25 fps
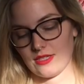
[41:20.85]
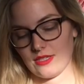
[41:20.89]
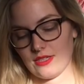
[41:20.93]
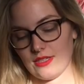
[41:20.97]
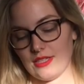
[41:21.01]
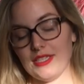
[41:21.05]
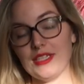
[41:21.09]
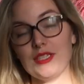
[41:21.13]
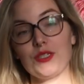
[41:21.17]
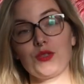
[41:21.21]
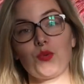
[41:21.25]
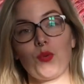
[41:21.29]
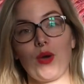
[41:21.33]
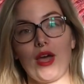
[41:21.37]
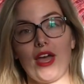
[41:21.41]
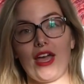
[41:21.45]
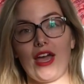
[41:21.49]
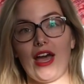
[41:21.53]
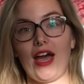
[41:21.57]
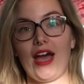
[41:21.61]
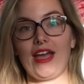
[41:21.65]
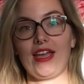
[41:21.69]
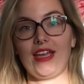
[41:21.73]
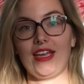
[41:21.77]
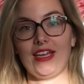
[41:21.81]
this
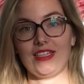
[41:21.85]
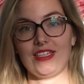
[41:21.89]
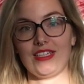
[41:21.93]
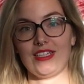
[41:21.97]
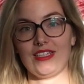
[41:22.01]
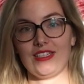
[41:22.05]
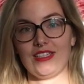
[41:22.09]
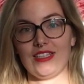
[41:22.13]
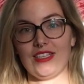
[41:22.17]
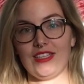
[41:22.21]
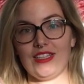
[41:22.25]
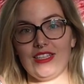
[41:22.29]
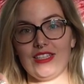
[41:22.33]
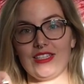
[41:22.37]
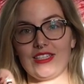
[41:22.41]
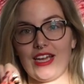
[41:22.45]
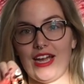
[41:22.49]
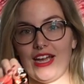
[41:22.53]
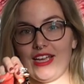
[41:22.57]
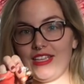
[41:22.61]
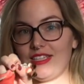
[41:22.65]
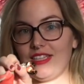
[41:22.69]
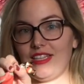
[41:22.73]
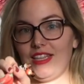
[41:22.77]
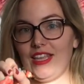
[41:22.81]
way, I get to see these
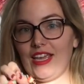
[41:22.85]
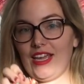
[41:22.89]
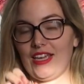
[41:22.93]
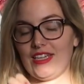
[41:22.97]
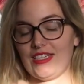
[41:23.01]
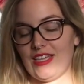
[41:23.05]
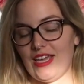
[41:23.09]
guys and they get